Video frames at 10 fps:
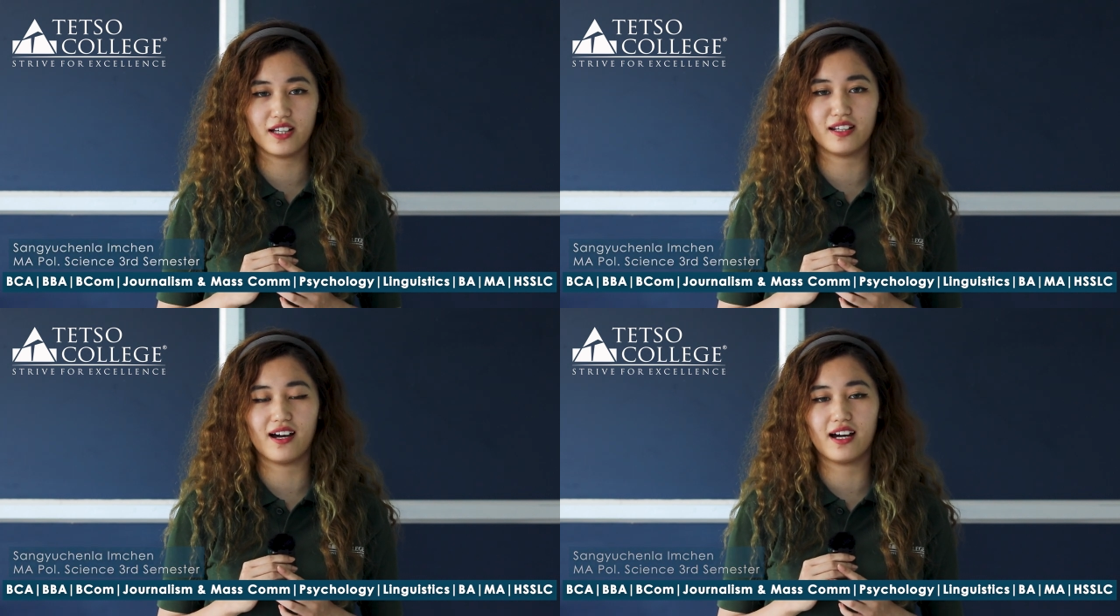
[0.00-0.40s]

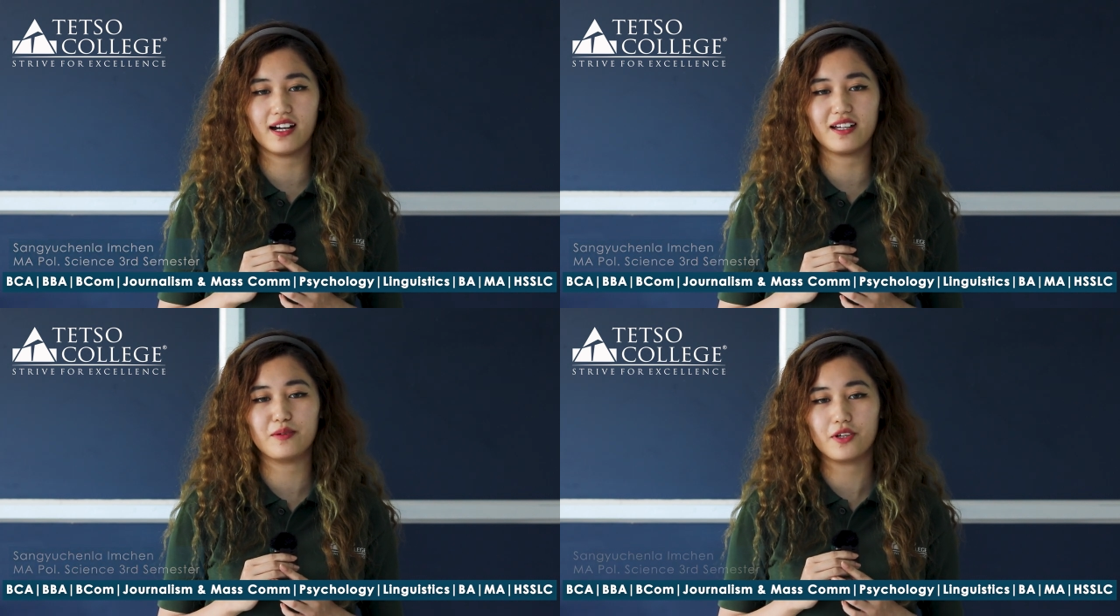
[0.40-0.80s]
and
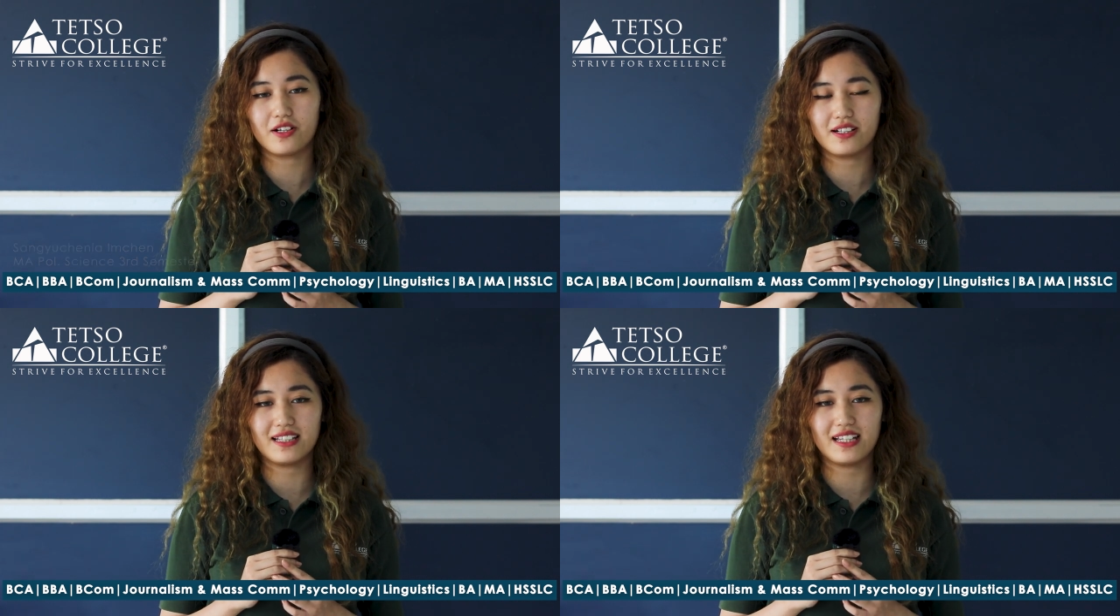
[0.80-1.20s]
I am
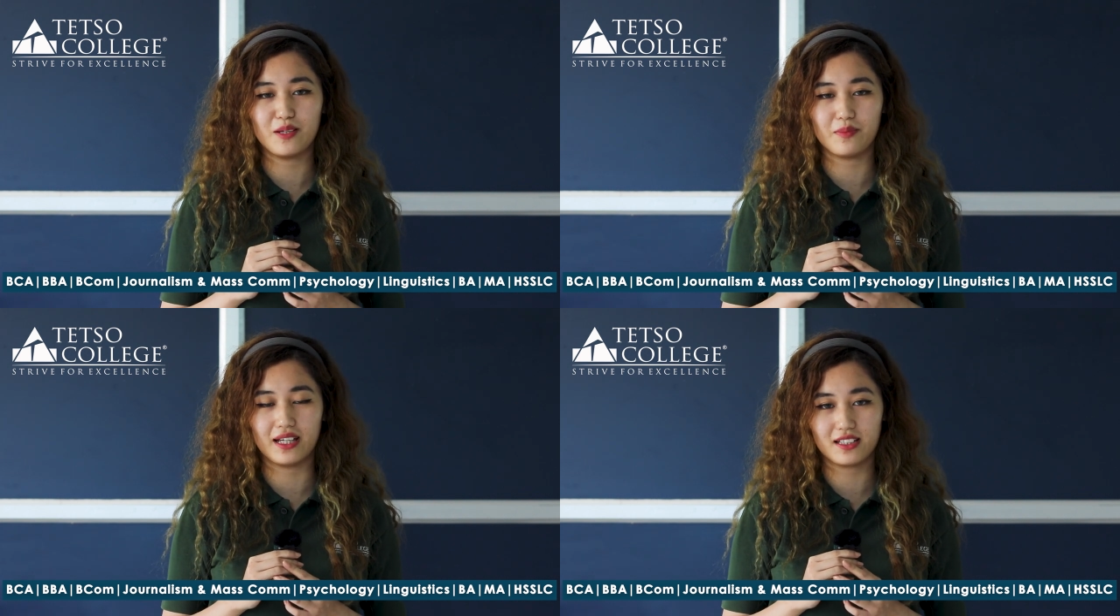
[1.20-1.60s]
currently
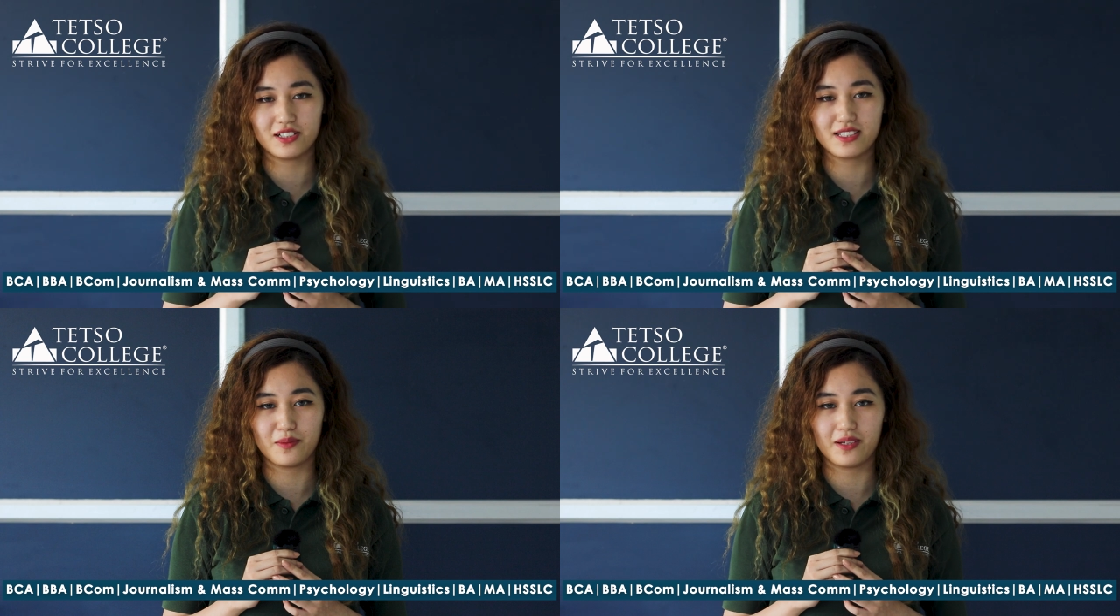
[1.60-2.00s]
in my
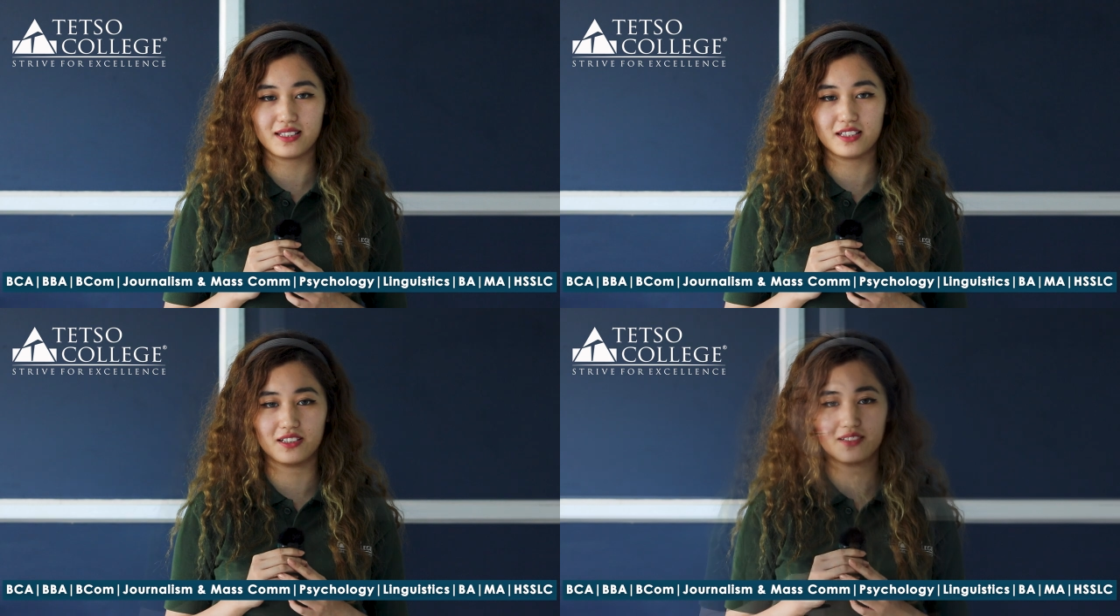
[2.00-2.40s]
third
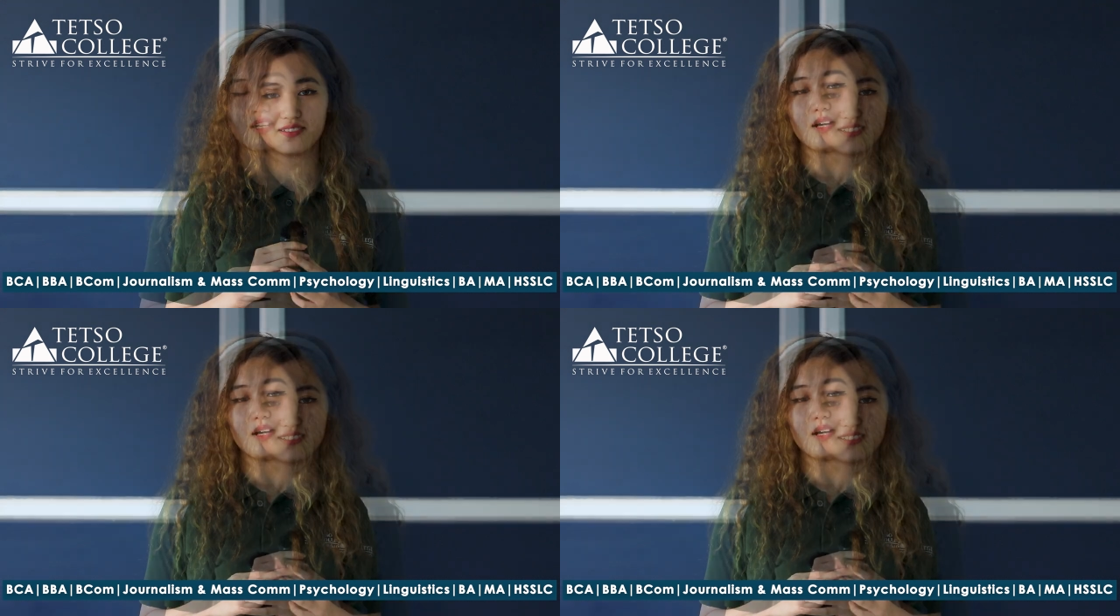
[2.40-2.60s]
semester.